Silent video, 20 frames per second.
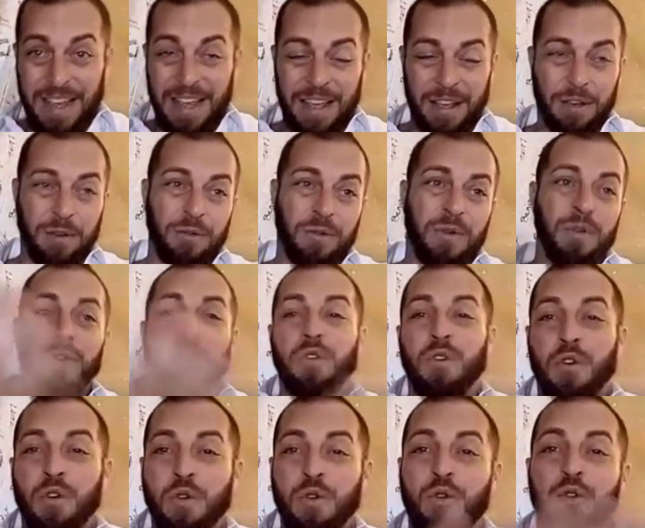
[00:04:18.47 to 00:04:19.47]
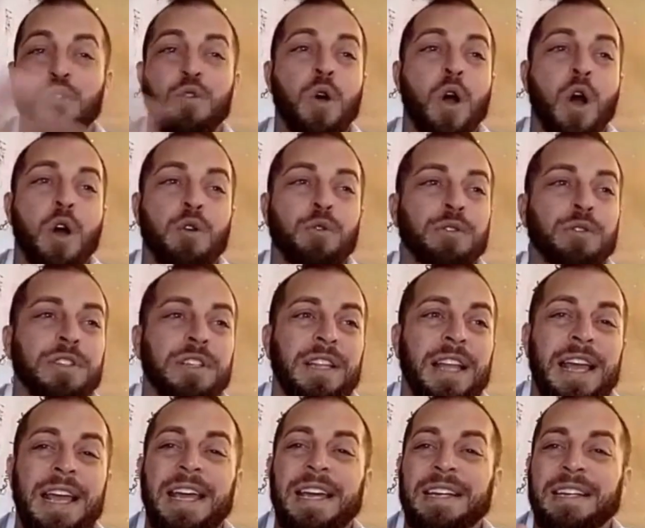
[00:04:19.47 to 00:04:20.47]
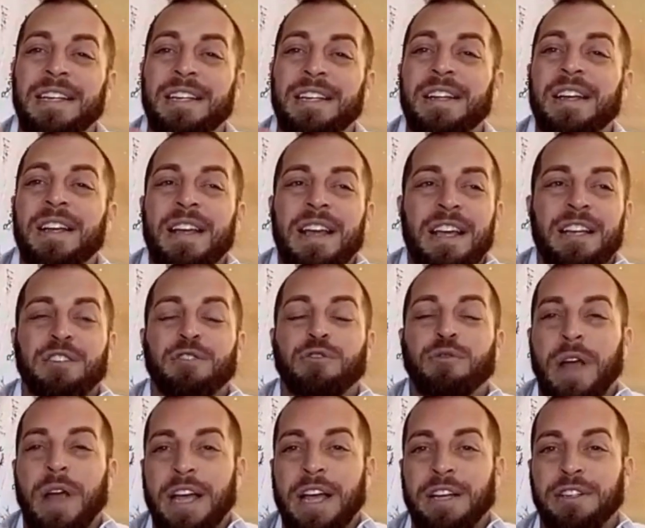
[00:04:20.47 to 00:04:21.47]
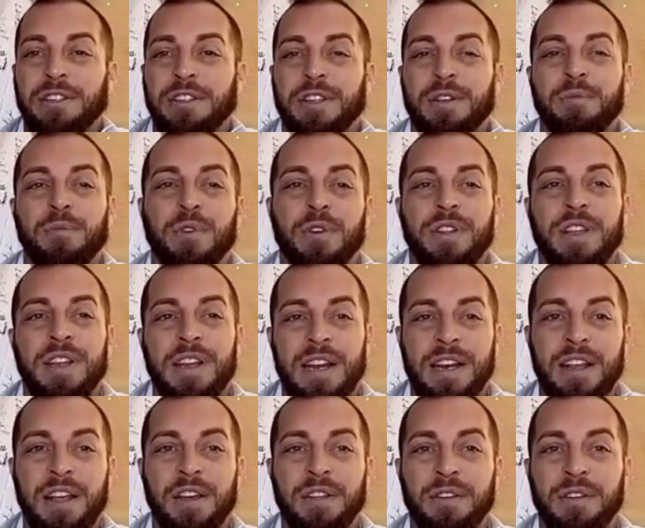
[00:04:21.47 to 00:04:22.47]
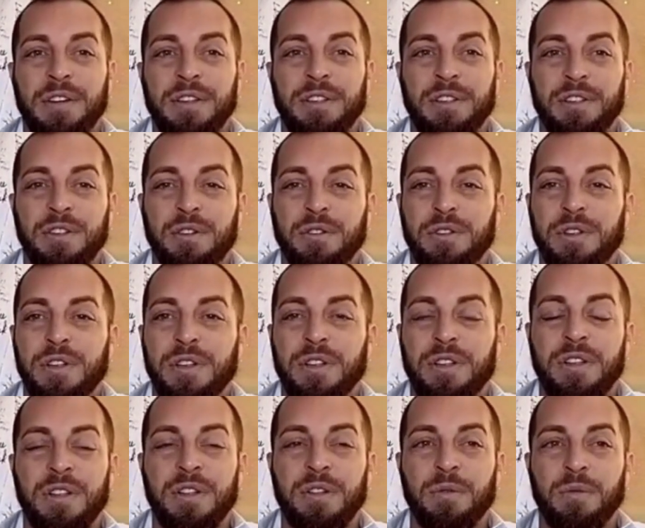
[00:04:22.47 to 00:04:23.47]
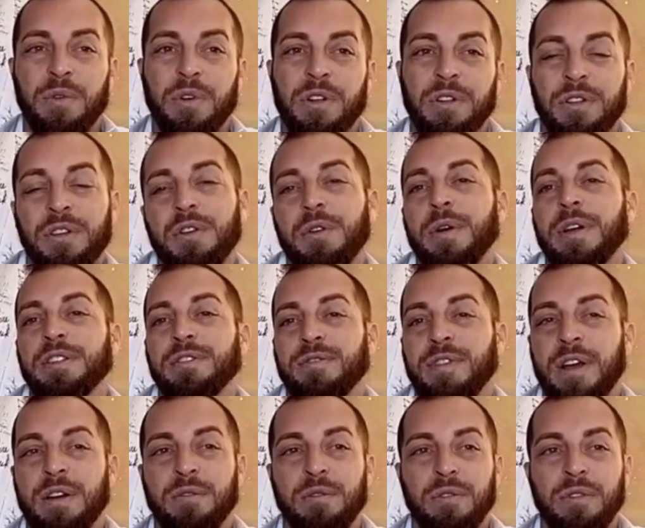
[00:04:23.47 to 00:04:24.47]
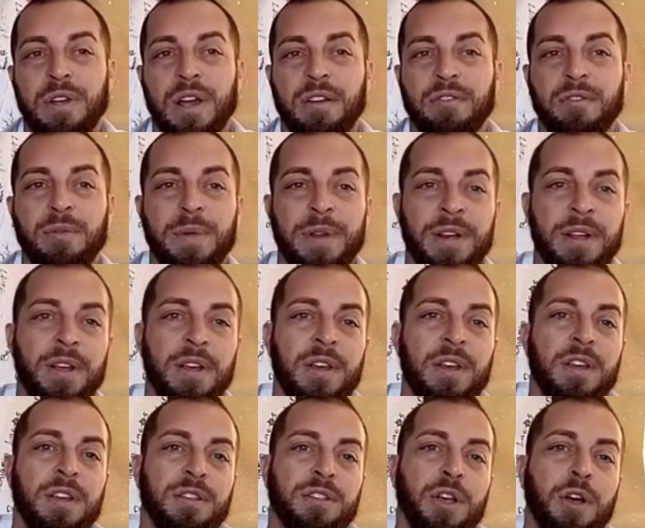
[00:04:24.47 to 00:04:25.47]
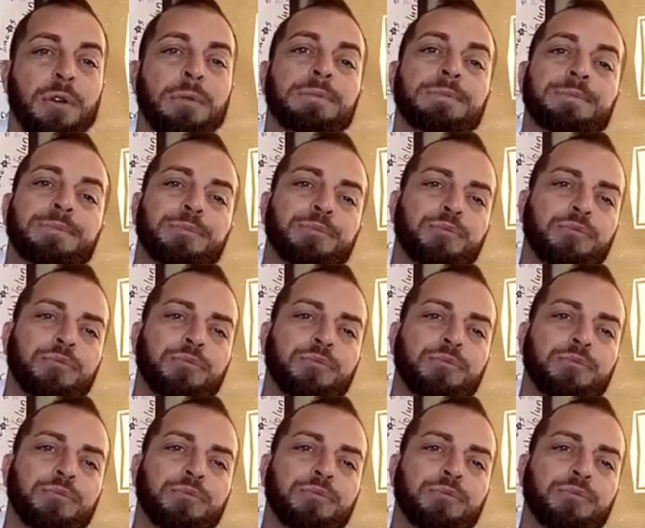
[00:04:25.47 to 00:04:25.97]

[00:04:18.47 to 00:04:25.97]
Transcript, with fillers: who owns land and trashes it more than any other institution in the world, the U.S. federal government. So